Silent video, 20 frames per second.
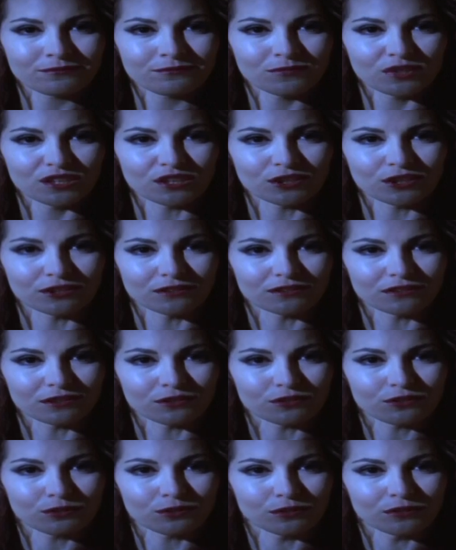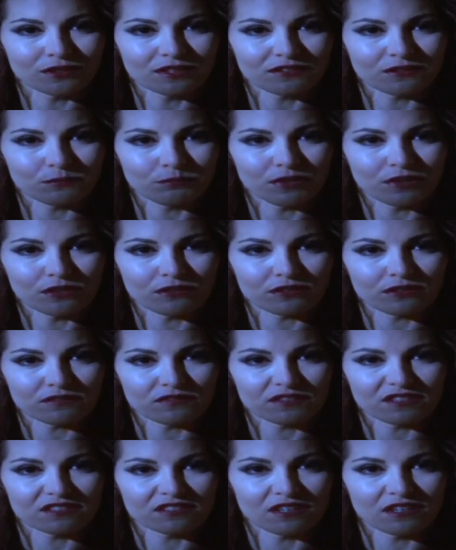on to explain that she's a hypocrite on
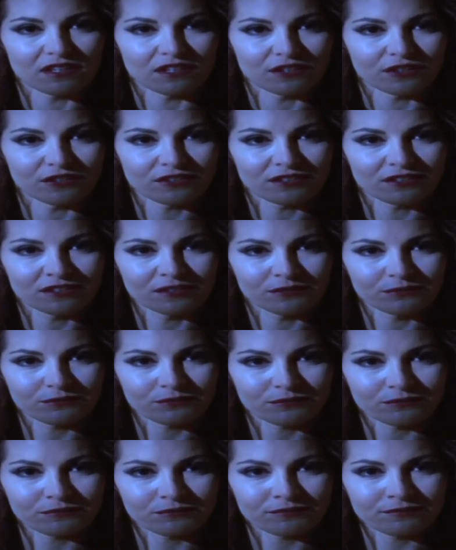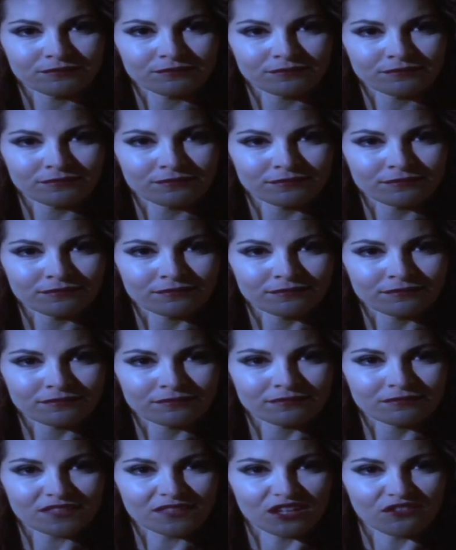top of it, as she herself had a relationship with
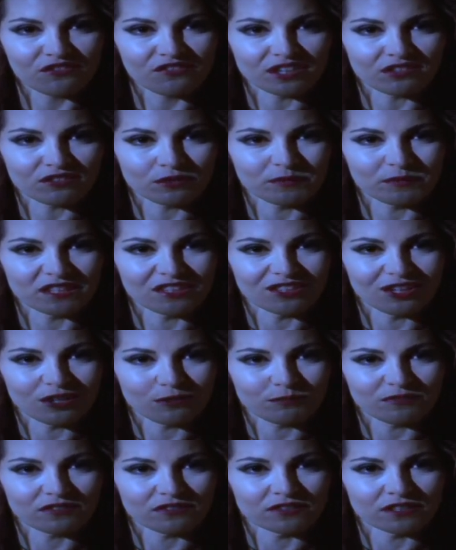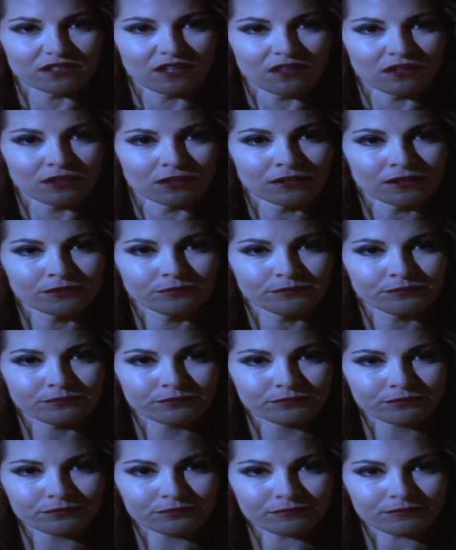a human long ago whom was unfaithful.
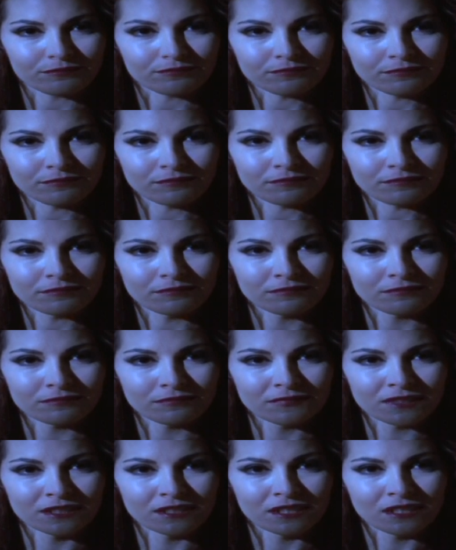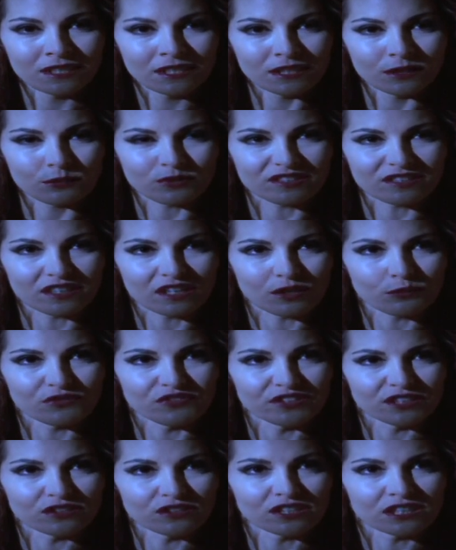It was then I
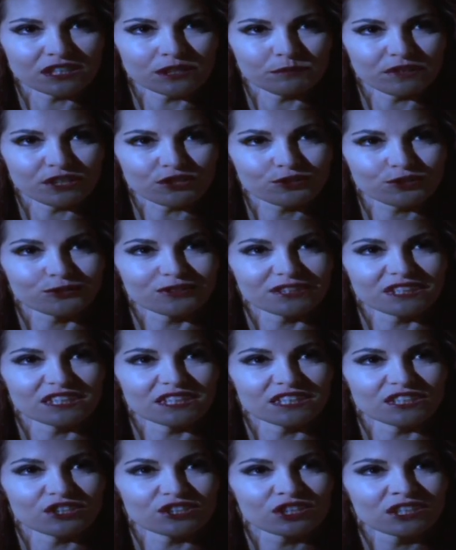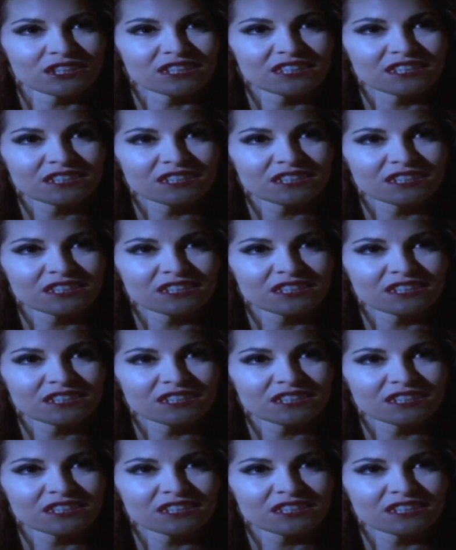revealed to him my true lineage.